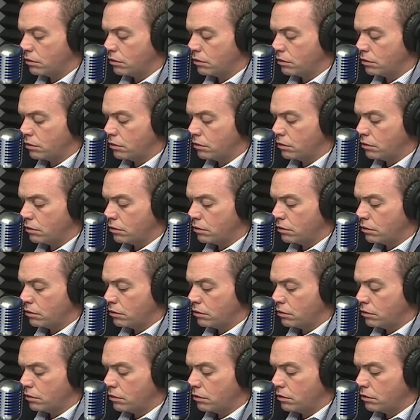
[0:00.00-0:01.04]

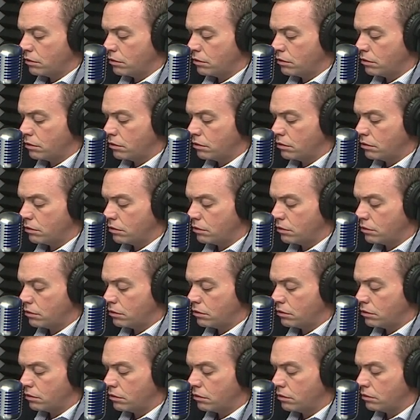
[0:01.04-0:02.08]

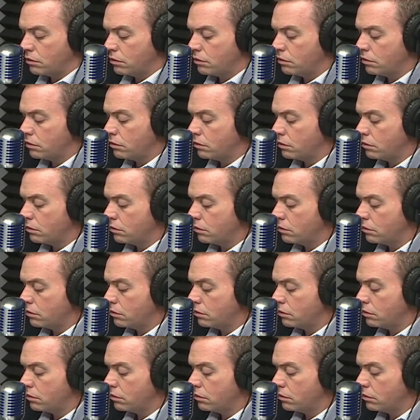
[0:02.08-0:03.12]

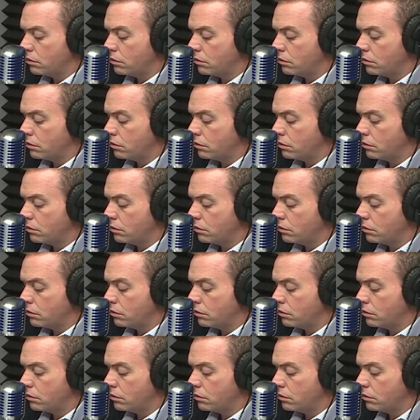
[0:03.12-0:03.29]
(silent)